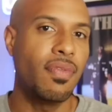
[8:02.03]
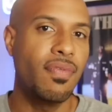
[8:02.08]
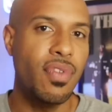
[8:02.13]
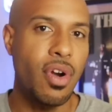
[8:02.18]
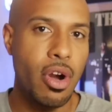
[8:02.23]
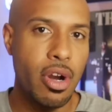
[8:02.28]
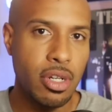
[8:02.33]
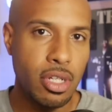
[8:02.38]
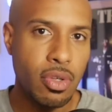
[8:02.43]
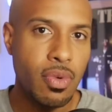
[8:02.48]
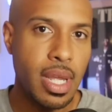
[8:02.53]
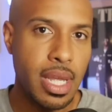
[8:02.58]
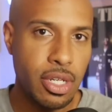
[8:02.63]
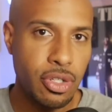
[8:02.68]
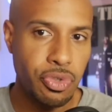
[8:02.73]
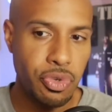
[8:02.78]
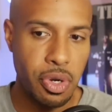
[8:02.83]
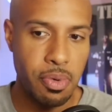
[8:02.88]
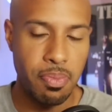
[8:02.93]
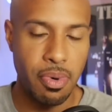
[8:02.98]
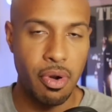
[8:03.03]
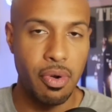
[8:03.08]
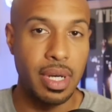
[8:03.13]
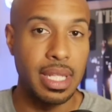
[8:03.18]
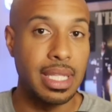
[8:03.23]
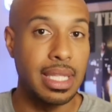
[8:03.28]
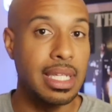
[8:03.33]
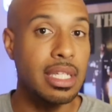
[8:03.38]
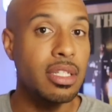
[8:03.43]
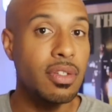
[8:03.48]
far too injury prone,
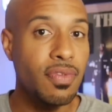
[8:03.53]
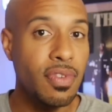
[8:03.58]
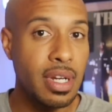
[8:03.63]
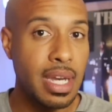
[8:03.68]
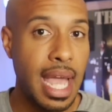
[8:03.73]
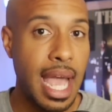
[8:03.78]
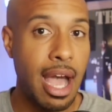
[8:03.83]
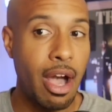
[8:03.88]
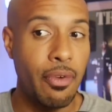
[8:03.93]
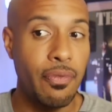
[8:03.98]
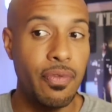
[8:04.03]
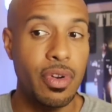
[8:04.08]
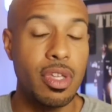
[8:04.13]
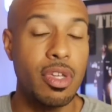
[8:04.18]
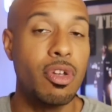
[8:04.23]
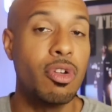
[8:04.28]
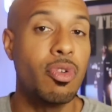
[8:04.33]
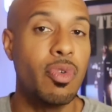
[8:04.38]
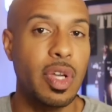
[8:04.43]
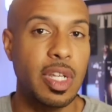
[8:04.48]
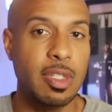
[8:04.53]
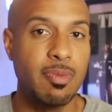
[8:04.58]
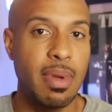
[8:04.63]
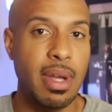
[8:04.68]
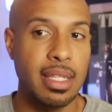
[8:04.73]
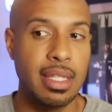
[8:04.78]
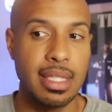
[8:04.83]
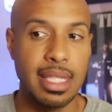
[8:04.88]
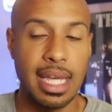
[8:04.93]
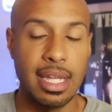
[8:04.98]
at least for now, for you to
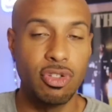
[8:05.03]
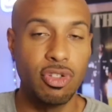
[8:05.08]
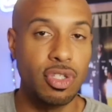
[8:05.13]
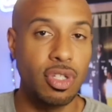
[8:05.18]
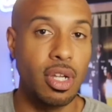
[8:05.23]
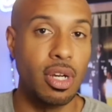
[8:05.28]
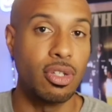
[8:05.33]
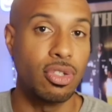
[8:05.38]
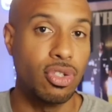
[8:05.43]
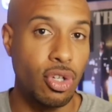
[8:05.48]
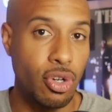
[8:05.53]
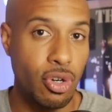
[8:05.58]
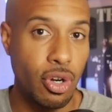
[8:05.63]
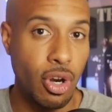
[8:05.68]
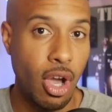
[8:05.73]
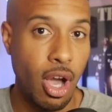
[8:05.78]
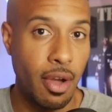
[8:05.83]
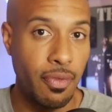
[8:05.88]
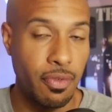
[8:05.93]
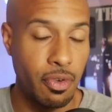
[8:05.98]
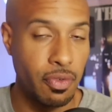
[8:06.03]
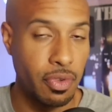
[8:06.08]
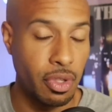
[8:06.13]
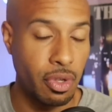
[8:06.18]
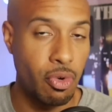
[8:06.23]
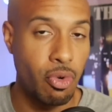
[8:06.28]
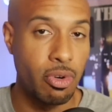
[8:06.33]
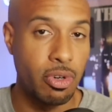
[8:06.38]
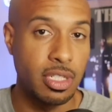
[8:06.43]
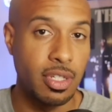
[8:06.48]
expect that that's just going to turn off over
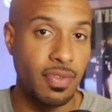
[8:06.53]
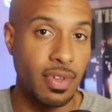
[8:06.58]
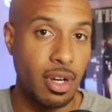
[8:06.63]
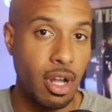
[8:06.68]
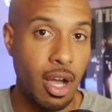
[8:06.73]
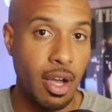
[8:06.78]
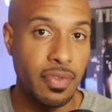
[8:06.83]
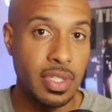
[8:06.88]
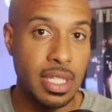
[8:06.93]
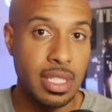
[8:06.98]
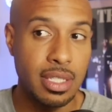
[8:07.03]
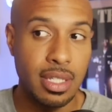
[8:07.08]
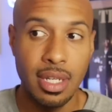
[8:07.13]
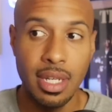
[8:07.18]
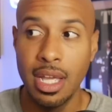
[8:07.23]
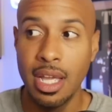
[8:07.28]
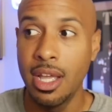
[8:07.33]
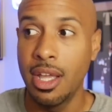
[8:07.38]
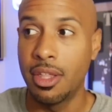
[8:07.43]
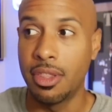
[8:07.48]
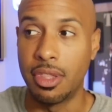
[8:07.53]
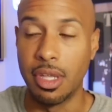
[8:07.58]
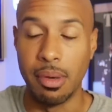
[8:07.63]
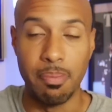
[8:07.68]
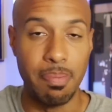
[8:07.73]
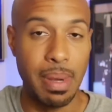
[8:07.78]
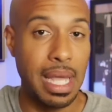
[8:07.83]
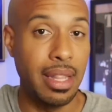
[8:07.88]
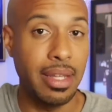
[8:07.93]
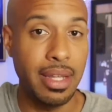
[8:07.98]
the course of an offseason. The
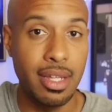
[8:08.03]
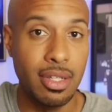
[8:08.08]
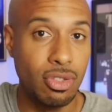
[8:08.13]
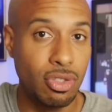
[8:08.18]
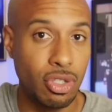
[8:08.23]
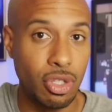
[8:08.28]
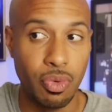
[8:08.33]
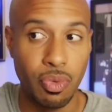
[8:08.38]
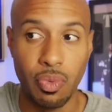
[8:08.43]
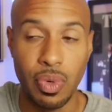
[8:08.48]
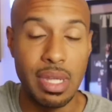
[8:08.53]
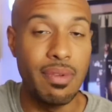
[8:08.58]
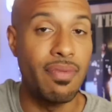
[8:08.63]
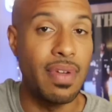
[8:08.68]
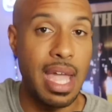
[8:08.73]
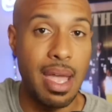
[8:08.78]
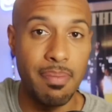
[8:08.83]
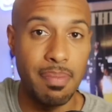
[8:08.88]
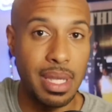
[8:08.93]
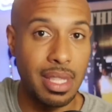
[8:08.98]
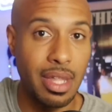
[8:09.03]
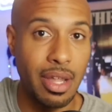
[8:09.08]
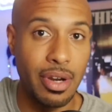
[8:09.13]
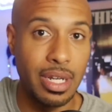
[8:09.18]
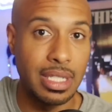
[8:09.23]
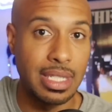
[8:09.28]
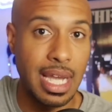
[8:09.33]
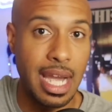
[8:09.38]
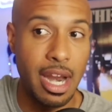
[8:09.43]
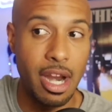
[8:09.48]
Pelicans are revamping their
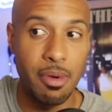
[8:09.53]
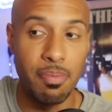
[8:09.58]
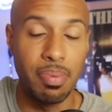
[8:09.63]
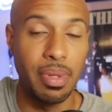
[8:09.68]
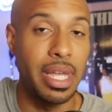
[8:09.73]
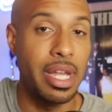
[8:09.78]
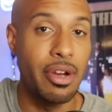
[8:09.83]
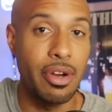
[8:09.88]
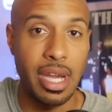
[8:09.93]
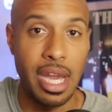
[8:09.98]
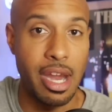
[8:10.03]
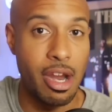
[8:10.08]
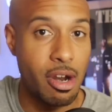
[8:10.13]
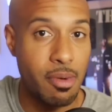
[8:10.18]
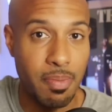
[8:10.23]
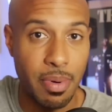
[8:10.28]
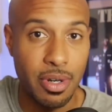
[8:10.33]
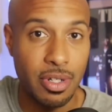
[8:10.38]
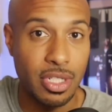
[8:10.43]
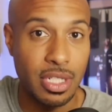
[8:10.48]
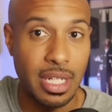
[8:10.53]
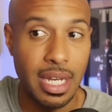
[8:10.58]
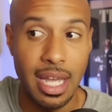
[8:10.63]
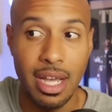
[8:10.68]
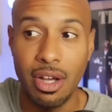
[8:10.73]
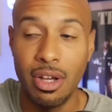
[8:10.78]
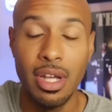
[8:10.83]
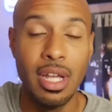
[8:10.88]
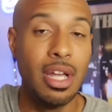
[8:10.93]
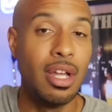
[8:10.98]
entire player care
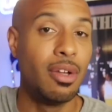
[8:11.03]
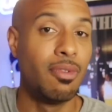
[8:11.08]
personnel.